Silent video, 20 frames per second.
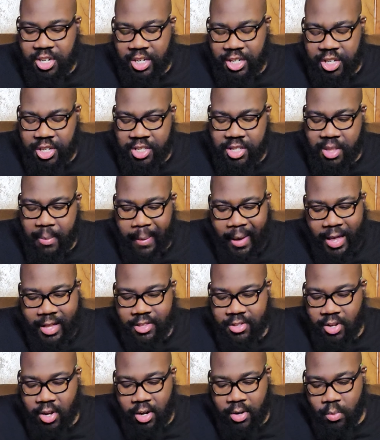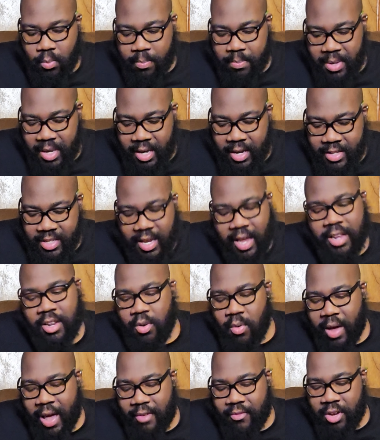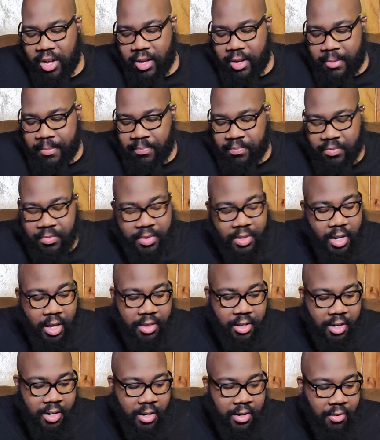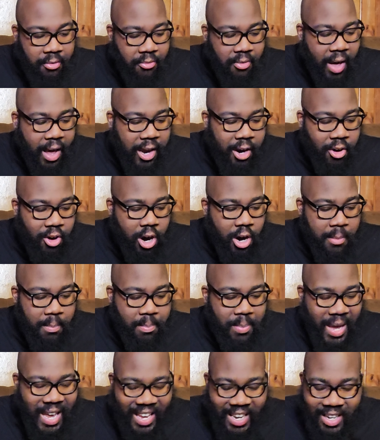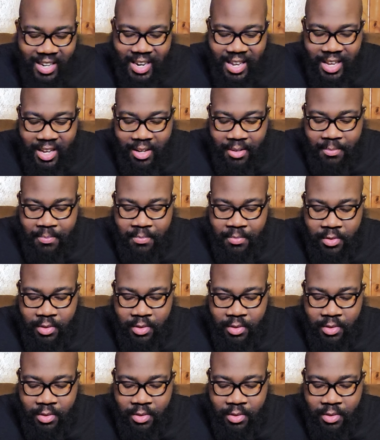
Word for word: It just depends on because I do have a, another firearm pending,